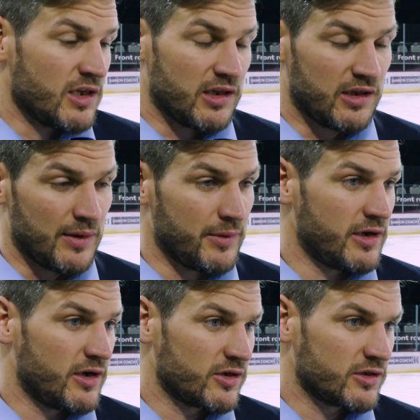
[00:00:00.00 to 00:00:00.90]

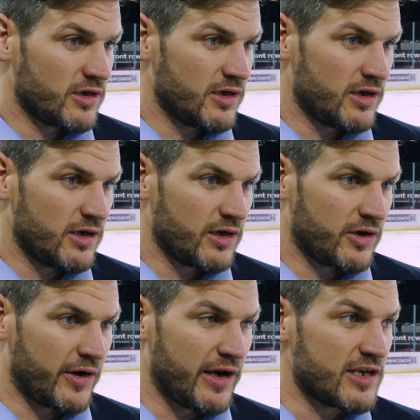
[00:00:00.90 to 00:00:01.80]
limited our uh,
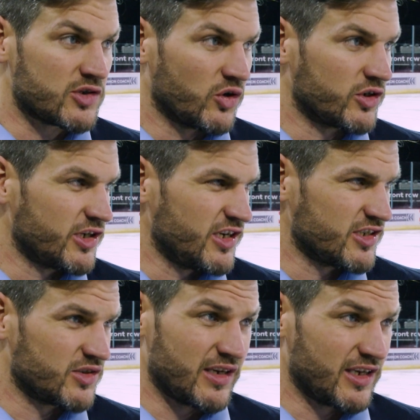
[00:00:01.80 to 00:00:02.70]
grade A scoring
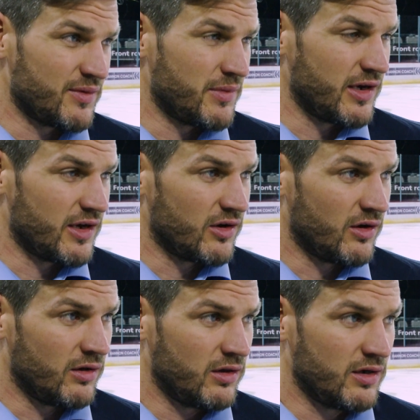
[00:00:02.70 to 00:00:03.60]
chances. Didn't get many at
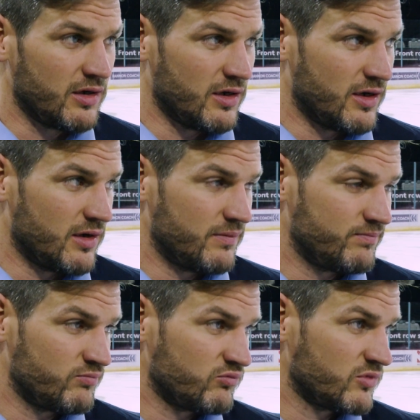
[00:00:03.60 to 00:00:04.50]
all. Uh,
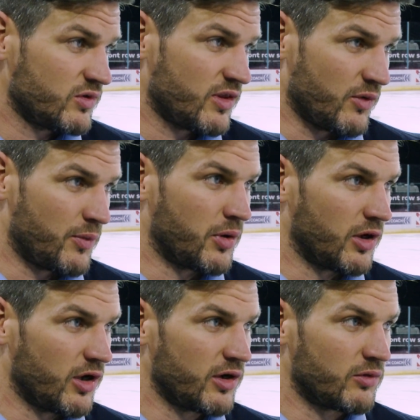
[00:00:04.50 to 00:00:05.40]
Thought we put a
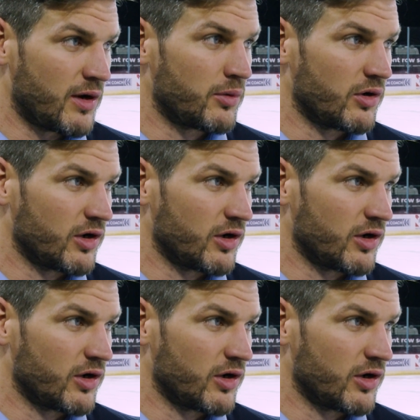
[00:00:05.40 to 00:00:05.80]
lot of rubber